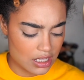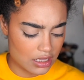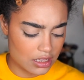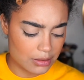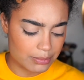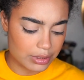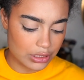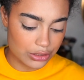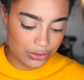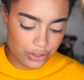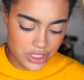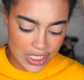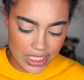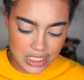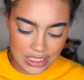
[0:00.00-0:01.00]
the blue
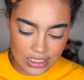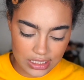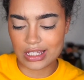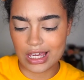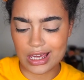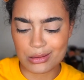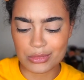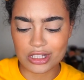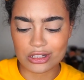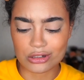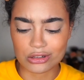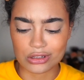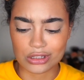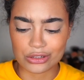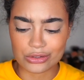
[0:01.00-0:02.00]
shade came a
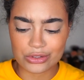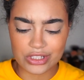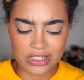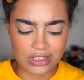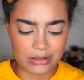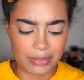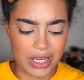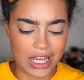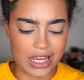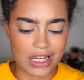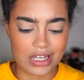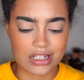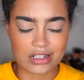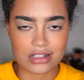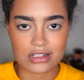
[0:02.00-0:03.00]
little loose in the
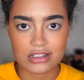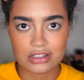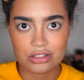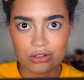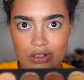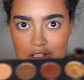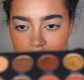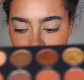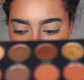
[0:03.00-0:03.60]
pan, so I don't